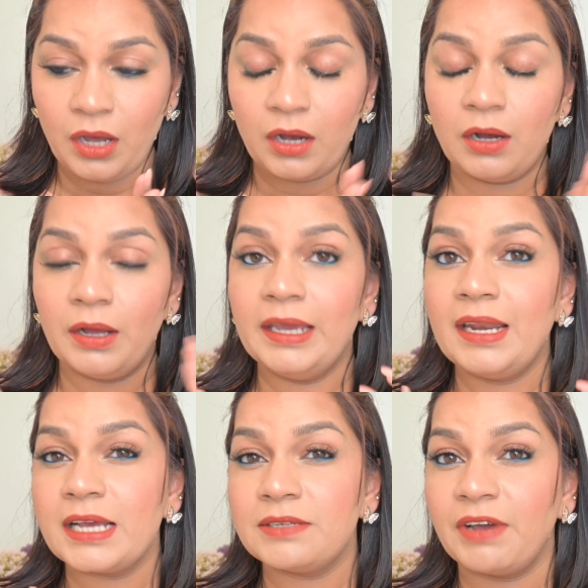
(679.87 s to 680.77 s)
It
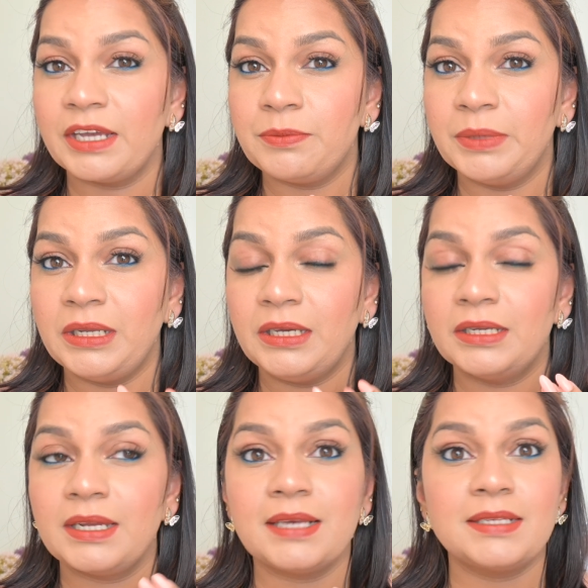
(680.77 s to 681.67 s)
has vitamin E,
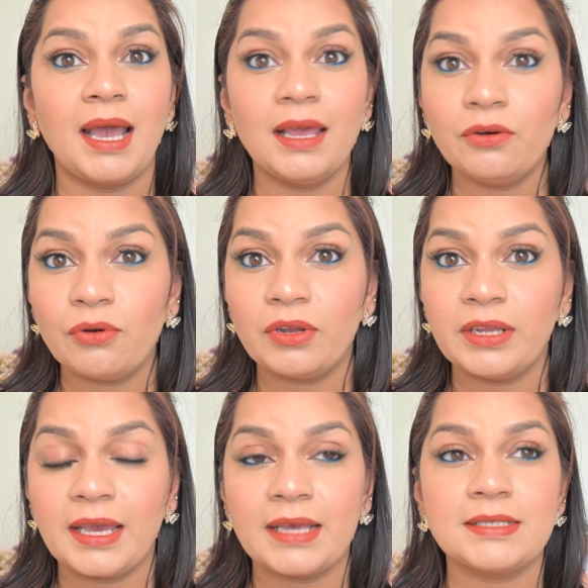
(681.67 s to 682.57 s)
it has
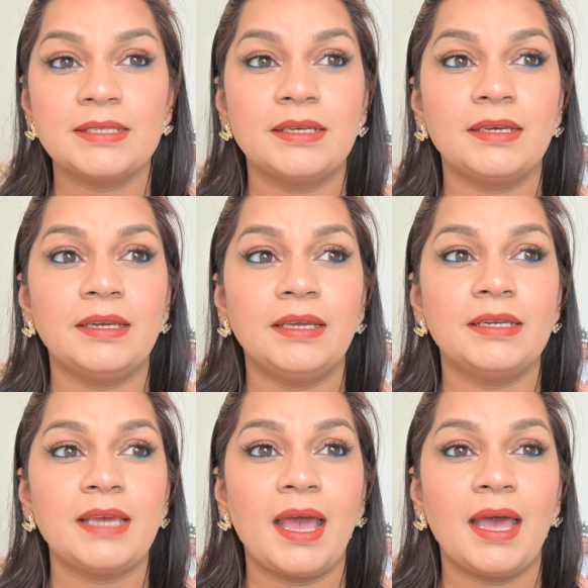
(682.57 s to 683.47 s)
hyaluronic acid, it
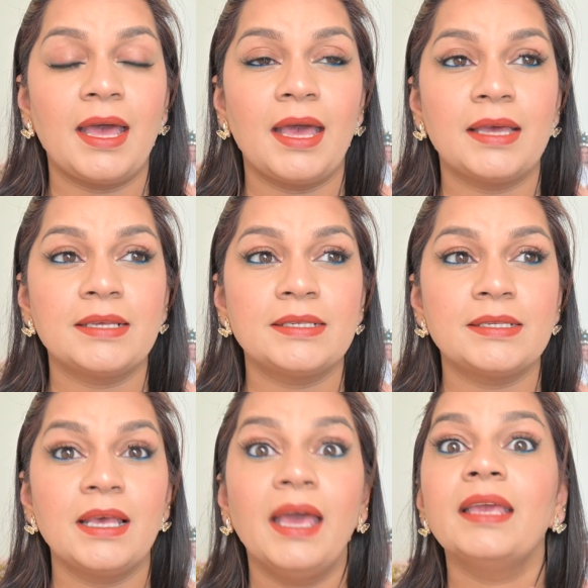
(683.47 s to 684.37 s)

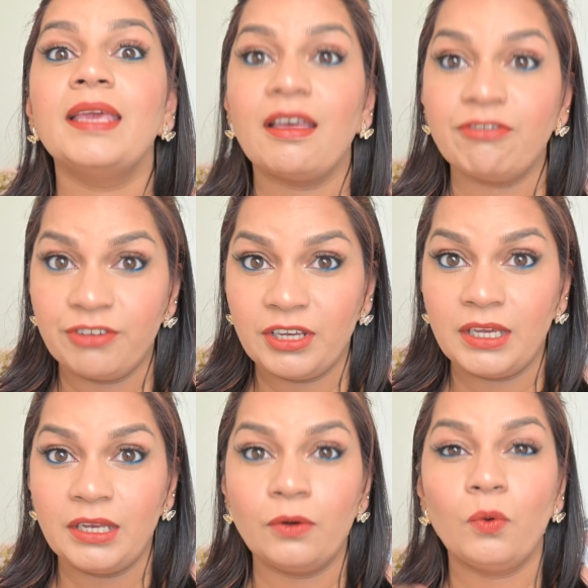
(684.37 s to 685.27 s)
has
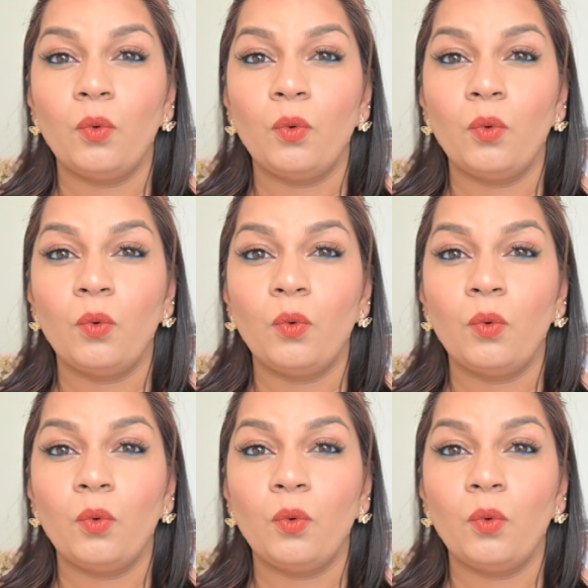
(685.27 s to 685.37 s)
caffeine,